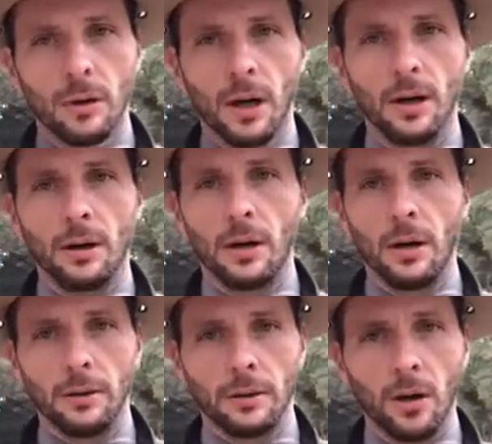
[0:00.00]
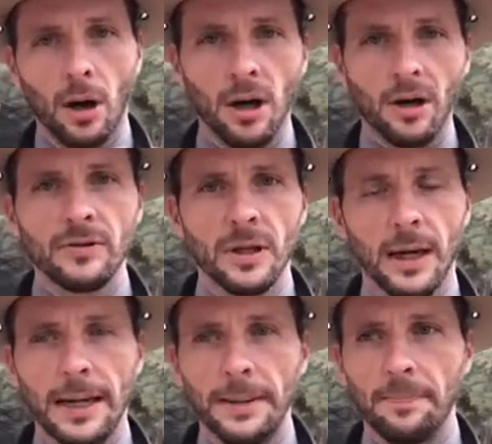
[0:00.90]
are carved
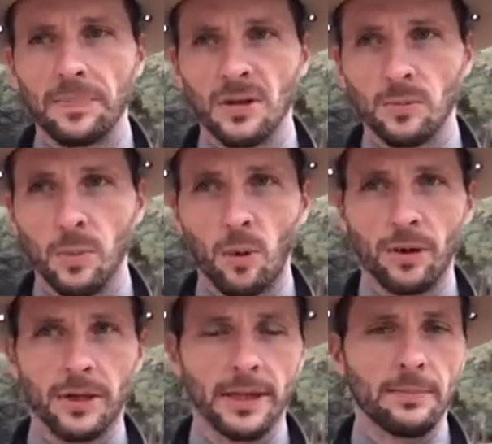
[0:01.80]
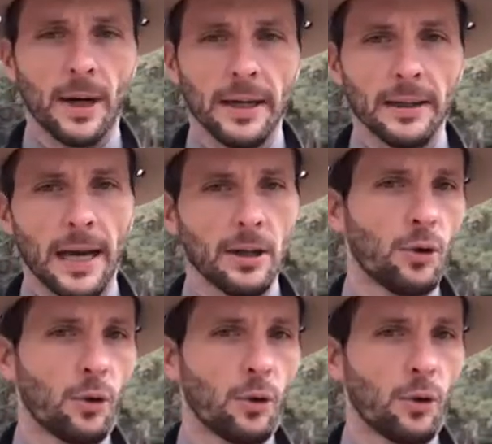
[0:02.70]
purportedly by Eleanor